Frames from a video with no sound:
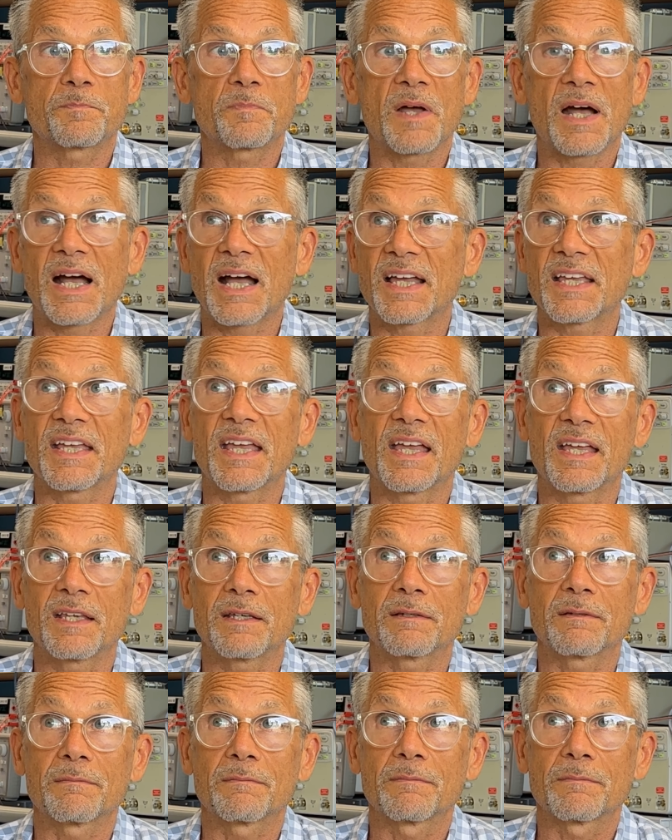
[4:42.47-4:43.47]
high
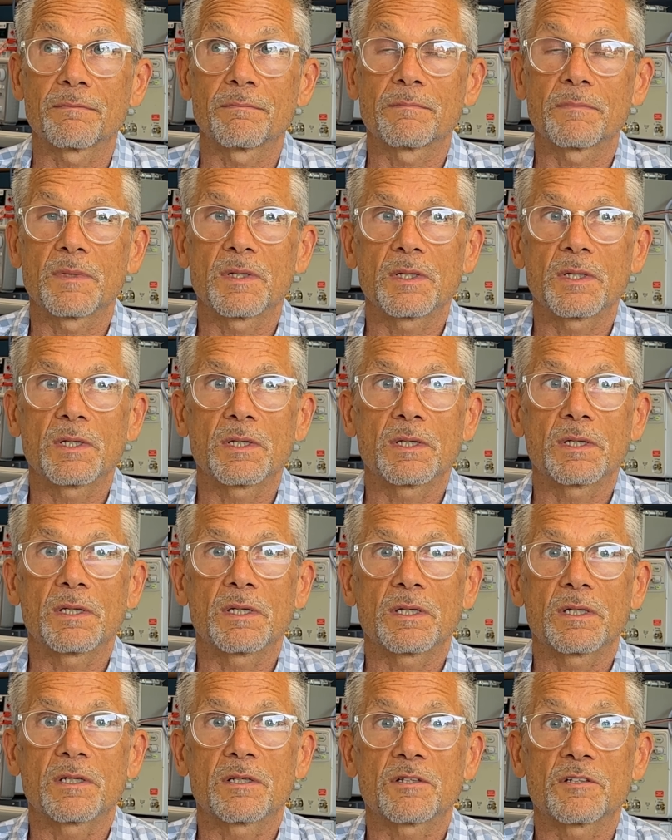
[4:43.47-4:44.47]
gain.
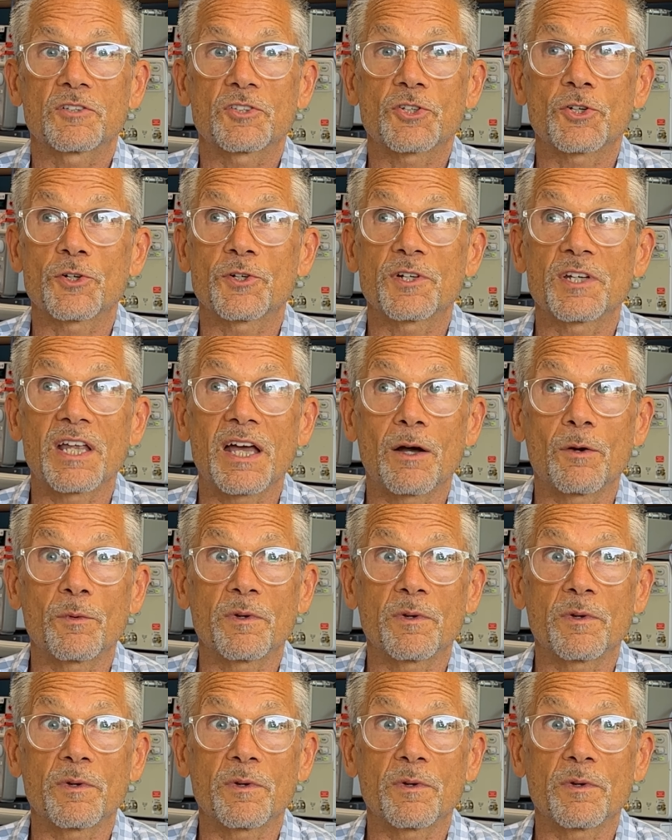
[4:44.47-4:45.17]
Turned out